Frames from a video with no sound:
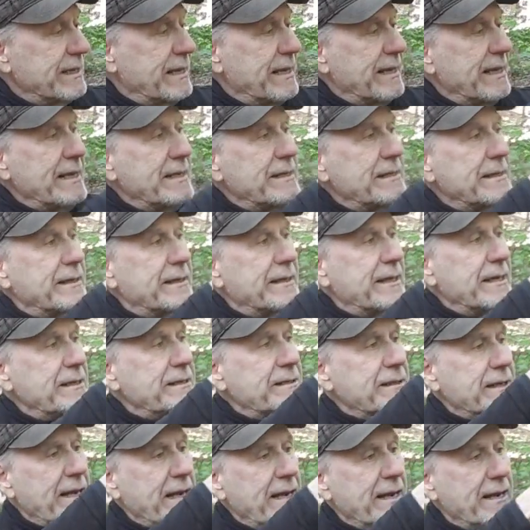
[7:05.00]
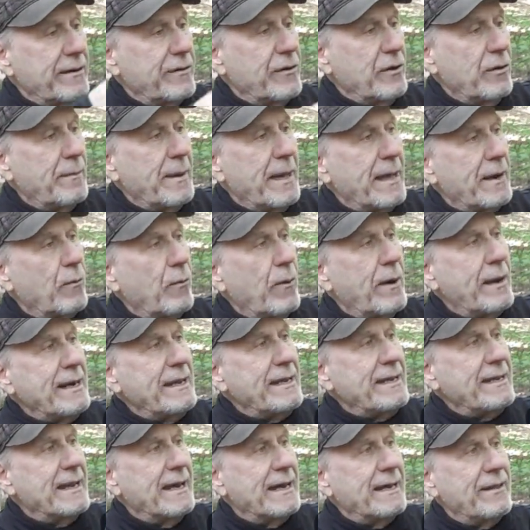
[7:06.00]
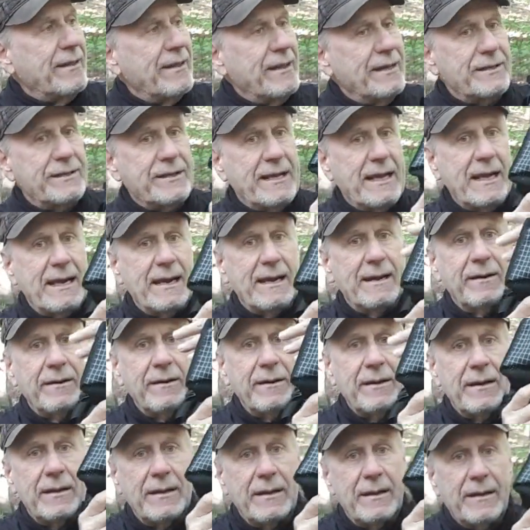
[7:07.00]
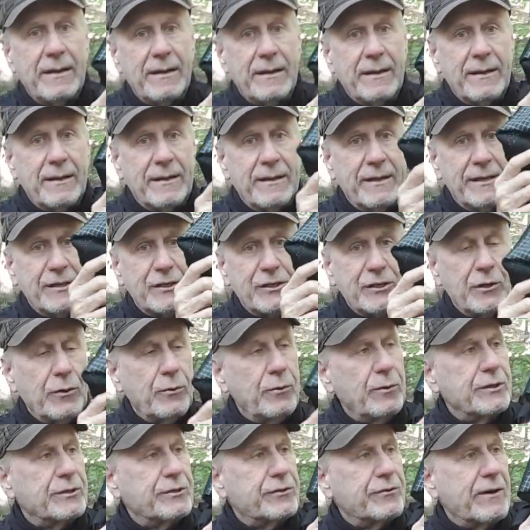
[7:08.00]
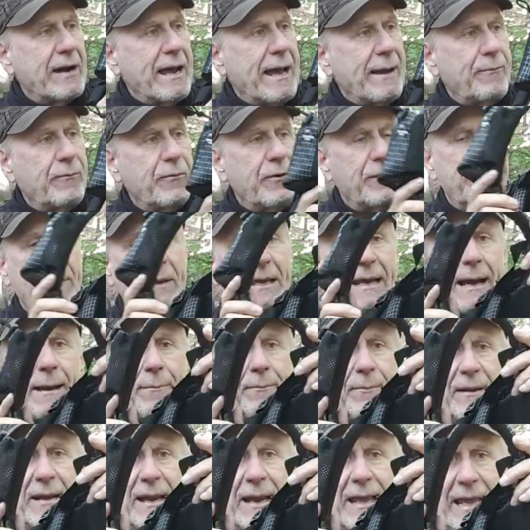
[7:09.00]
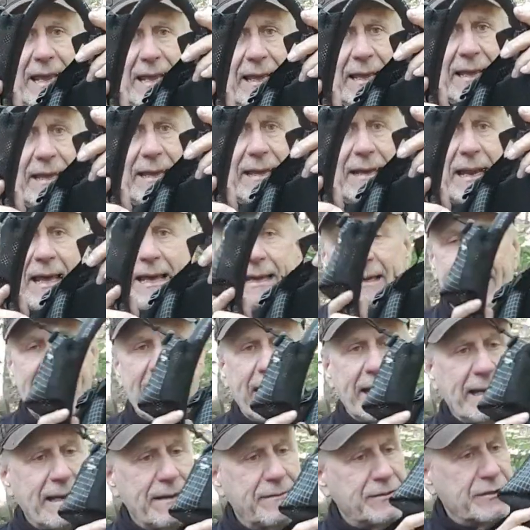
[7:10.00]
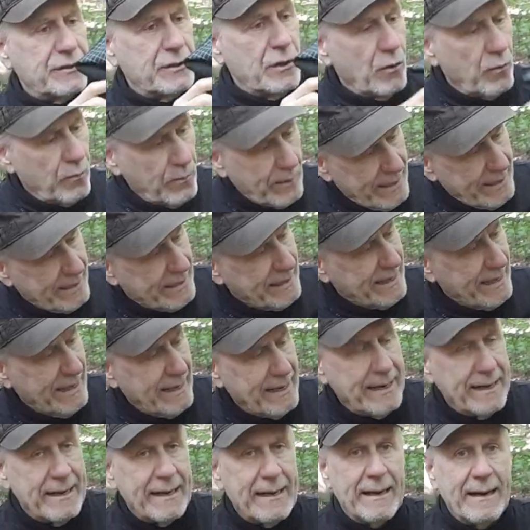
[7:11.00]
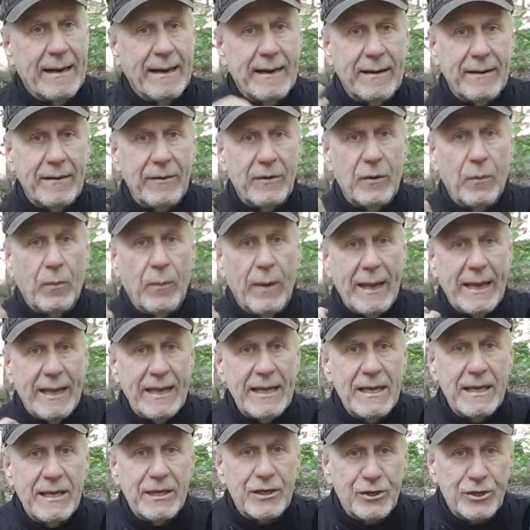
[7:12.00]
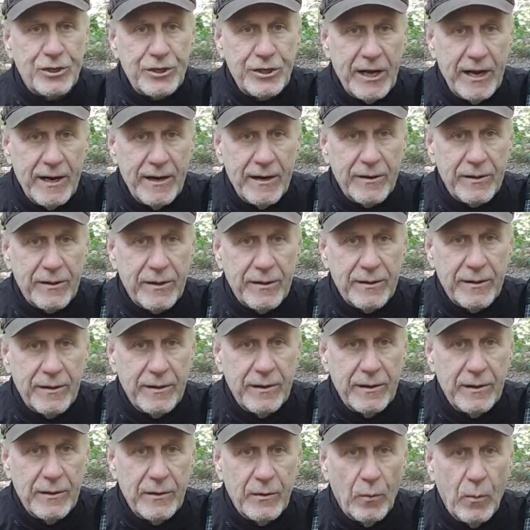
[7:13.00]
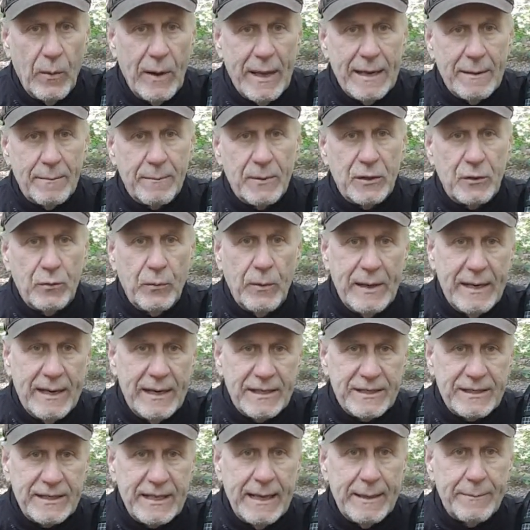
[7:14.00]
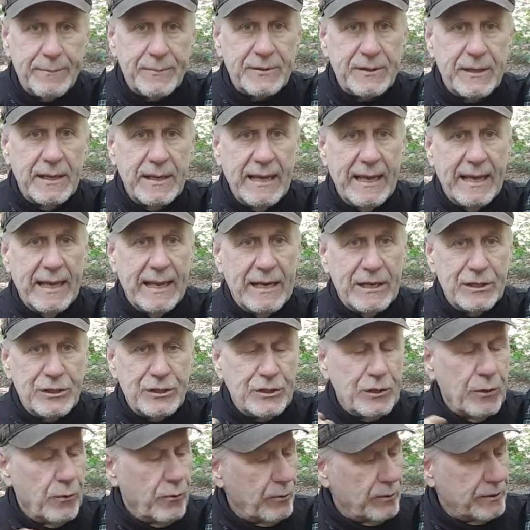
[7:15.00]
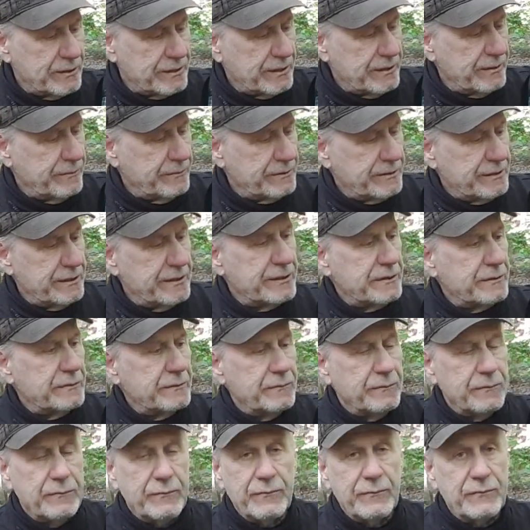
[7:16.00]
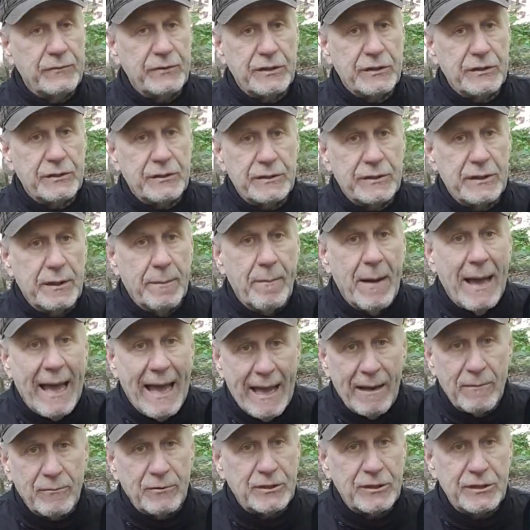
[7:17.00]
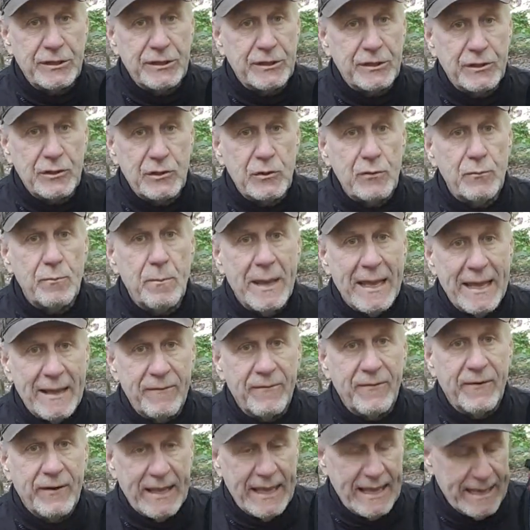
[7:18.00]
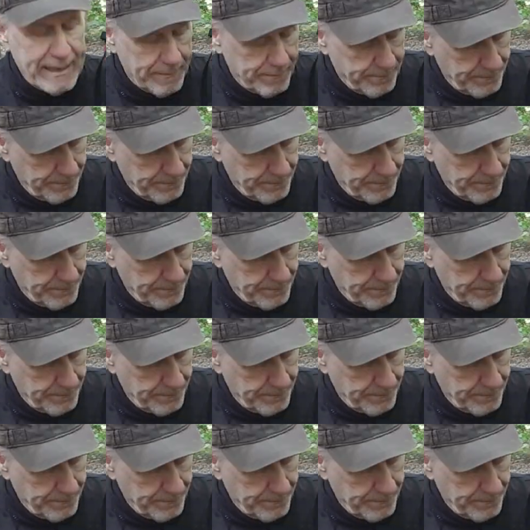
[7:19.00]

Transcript: and this here, no matter what he done, this shoulder strap would be up in like that. There was no way to get it to where he could share the weight between his hips and his shoulders. It was just the bag was just too big for him.